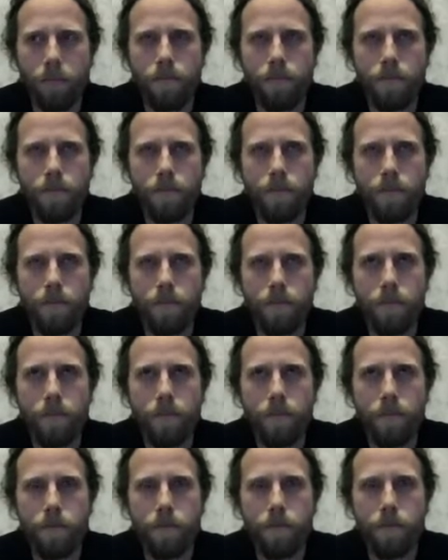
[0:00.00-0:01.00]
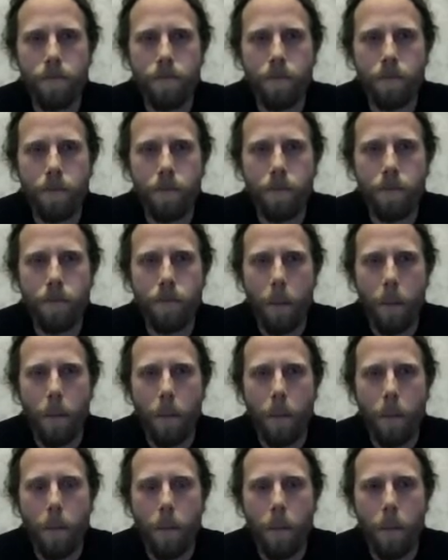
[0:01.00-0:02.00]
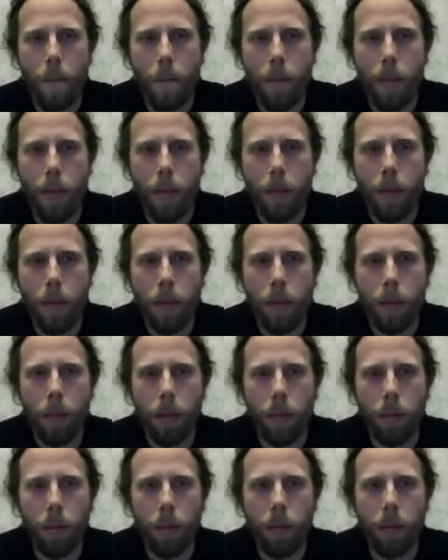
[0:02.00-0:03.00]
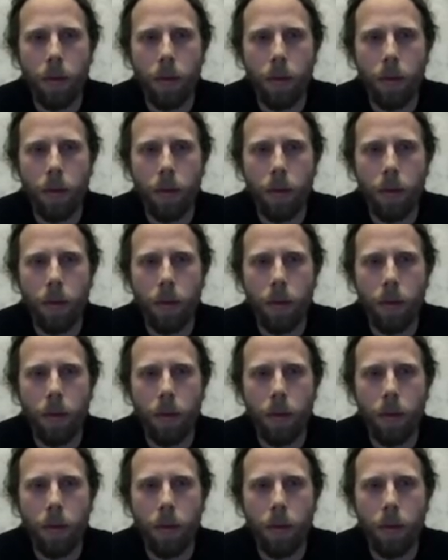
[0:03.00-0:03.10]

This person isn't speaking.